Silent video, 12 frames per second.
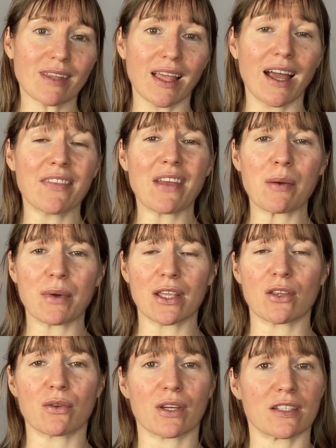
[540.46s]
and that way
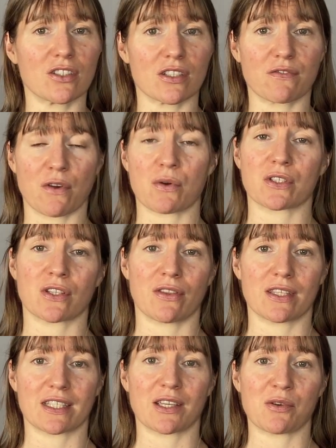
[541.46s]
you can just focus on
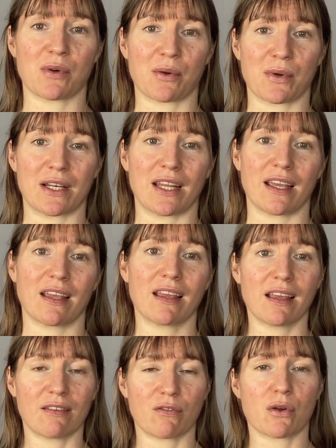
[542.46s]
the skill work one day,
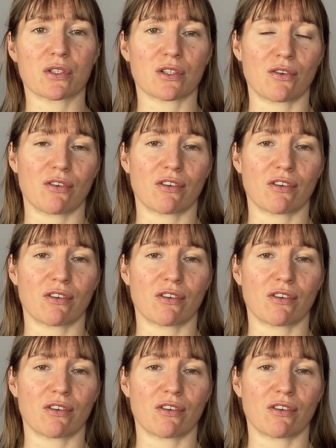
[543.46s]
focus on your